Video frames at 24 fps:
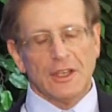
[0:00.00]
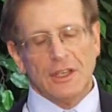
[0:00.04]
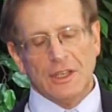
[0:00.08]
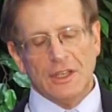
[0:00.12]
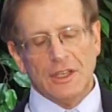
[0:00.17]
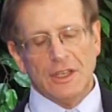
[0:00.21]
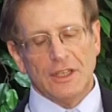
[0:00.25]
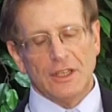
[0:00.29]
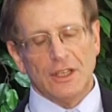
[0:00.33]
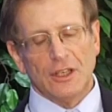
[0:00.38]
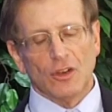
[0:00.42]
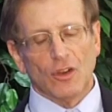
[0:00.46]

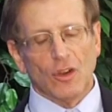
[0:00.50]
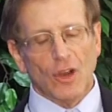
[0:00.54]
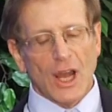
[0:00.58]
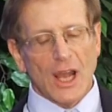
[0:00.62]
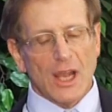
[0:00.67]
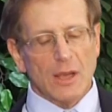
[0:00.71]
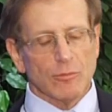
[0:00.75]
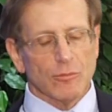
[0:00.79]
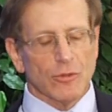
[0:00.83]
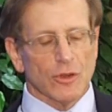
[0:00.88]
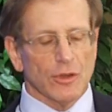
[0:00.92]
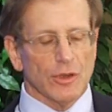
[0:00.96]
in a
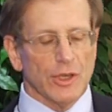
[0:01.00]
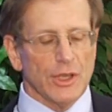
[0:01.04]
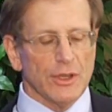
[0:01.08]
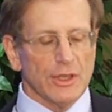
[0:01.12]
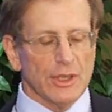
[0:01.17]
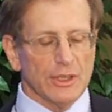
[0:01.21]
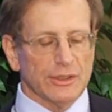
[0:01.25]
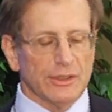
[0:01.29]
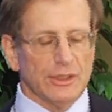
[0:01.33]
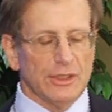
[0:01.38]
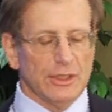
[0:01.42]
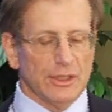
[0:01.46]
library
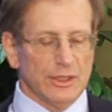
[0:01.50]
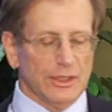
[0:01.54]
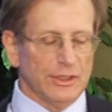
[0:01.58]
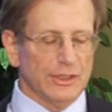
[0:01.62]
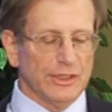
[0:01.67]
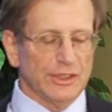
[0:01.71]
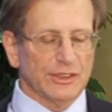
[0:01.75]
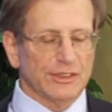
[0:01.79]
and it's